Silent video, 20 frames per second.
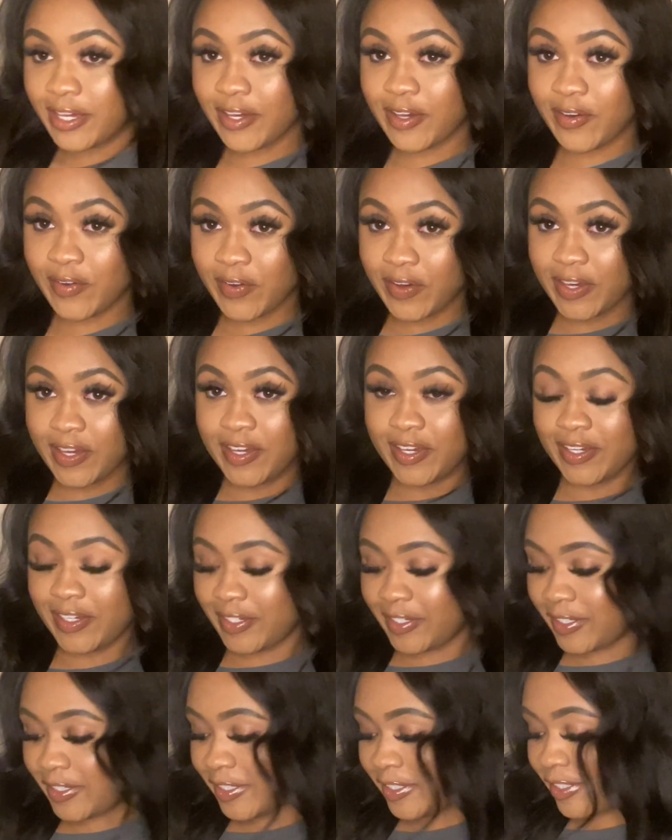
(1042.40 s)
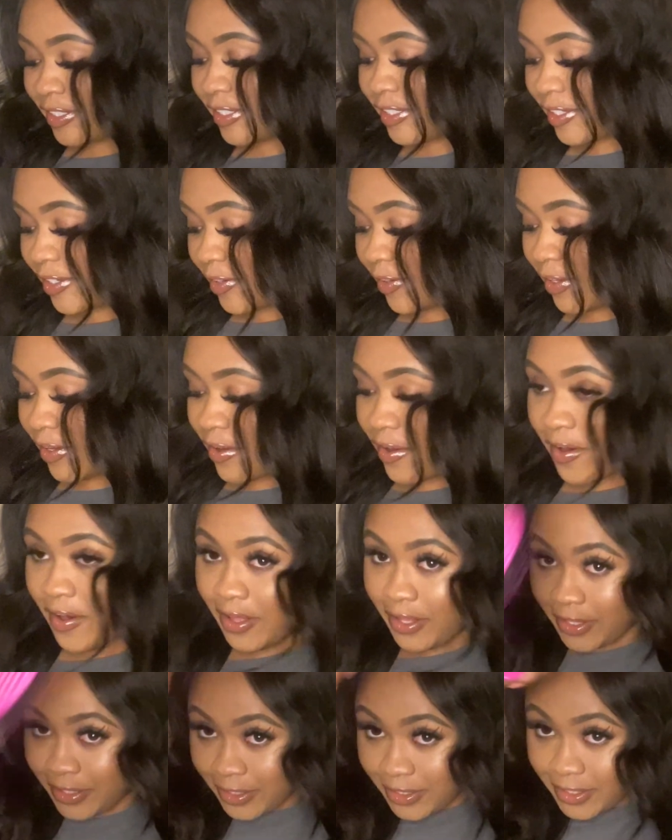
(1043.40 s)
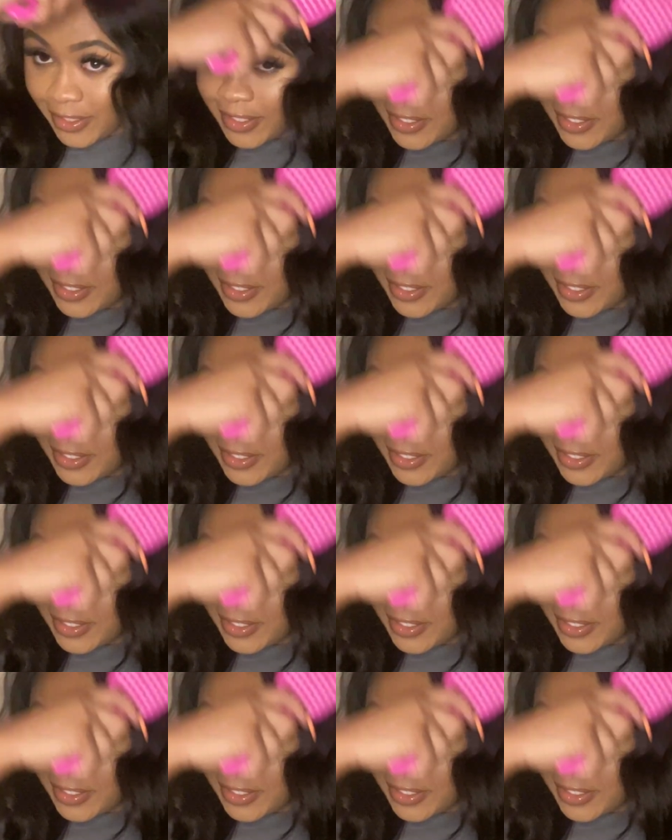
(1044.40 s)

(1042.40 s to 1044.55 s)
Okay, so y'all,